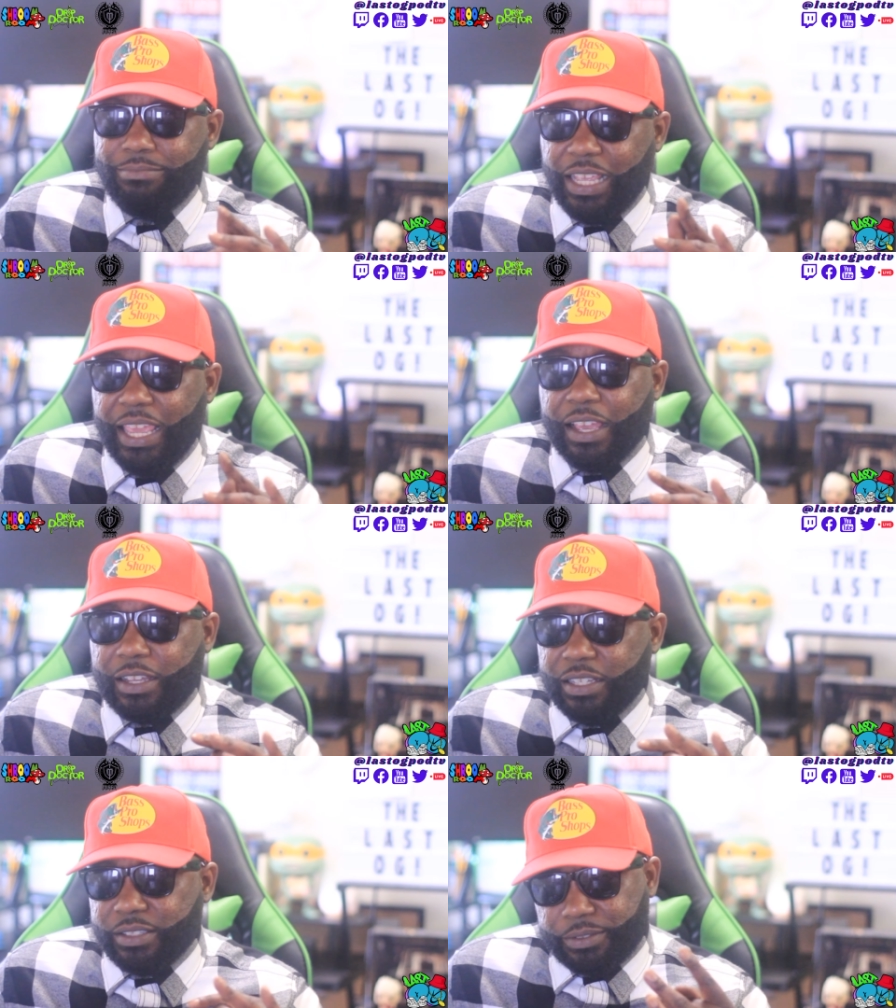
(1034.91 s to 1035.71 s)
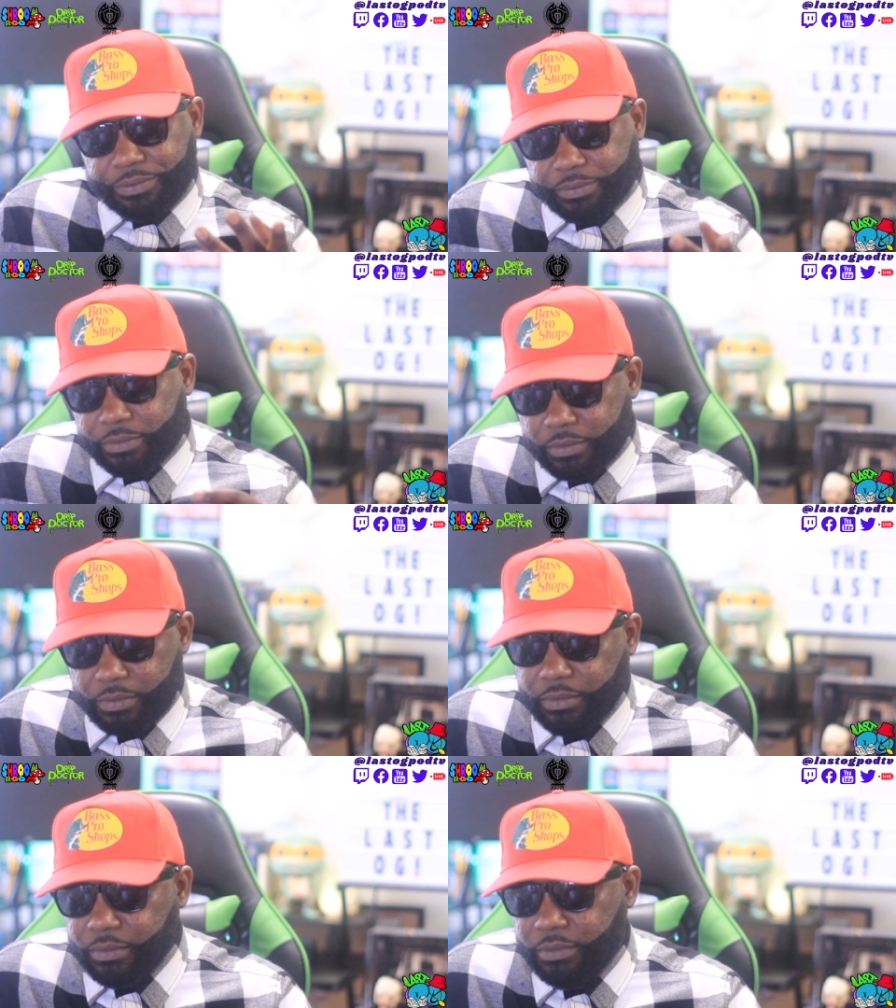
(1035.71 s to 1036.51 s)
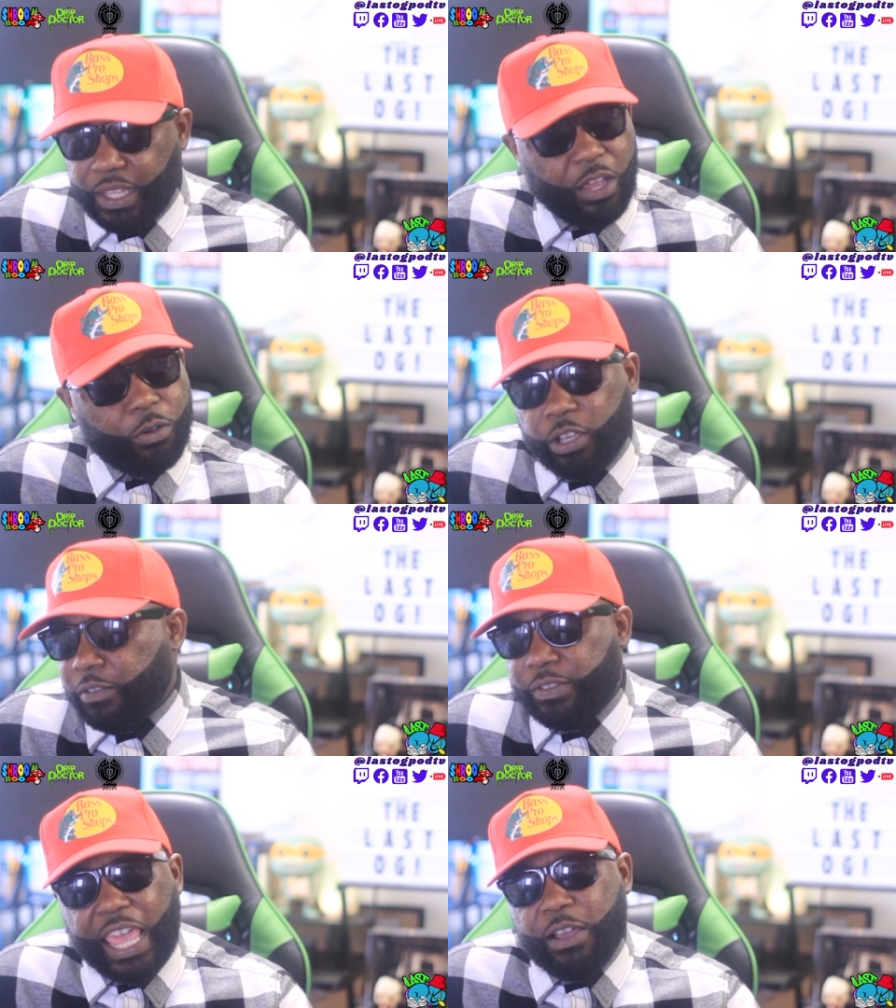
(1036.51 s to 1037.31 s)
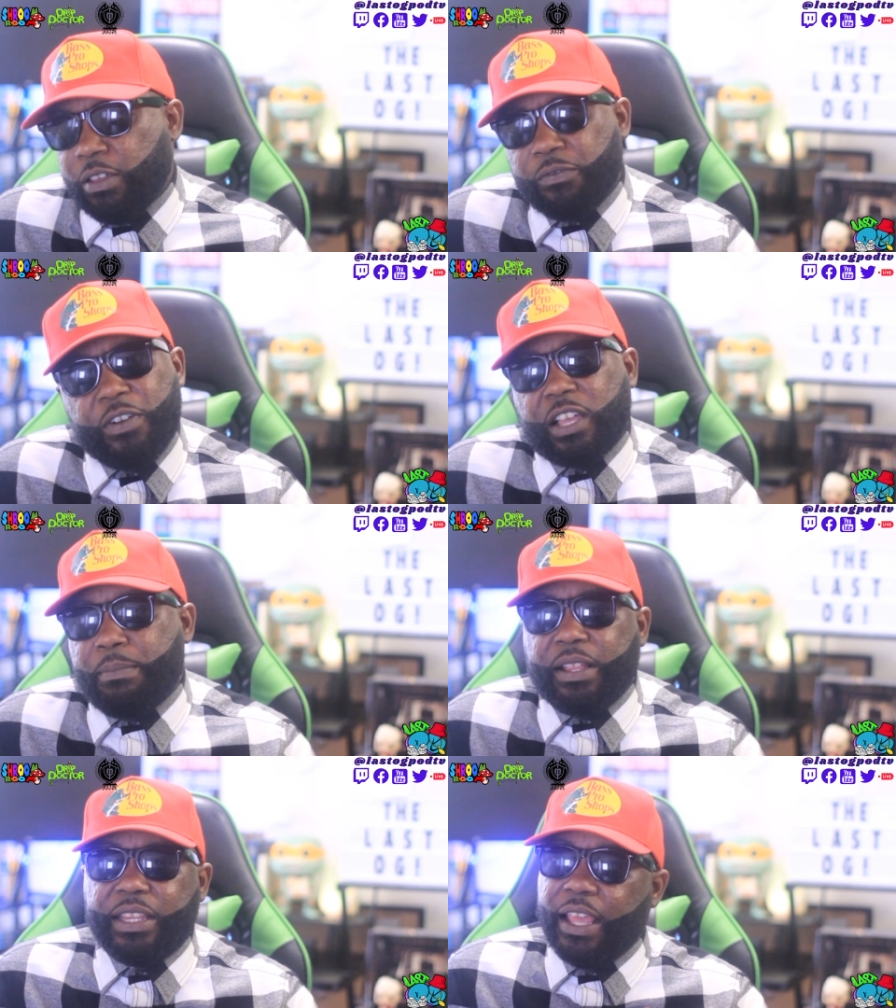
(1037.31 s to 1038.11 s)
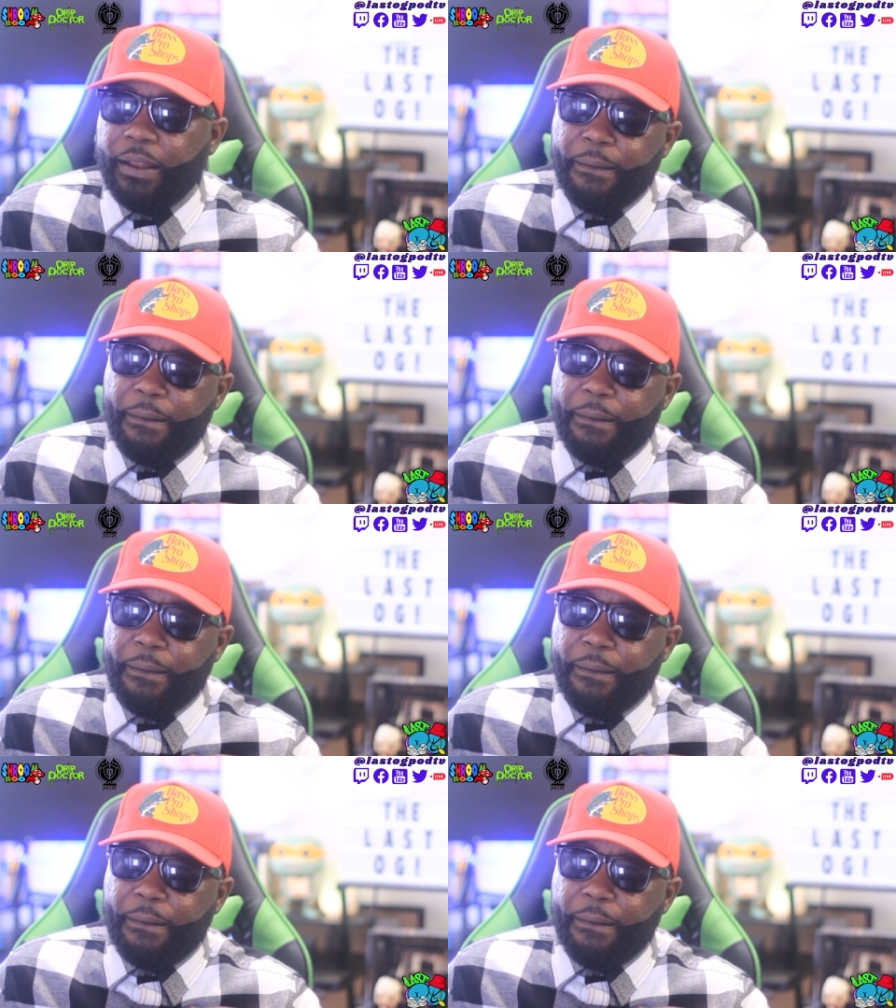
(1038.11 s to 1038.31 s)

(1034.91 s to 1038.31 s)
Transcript: Yeah, cause they don't gonna give they ain't gonna give a fuck about that.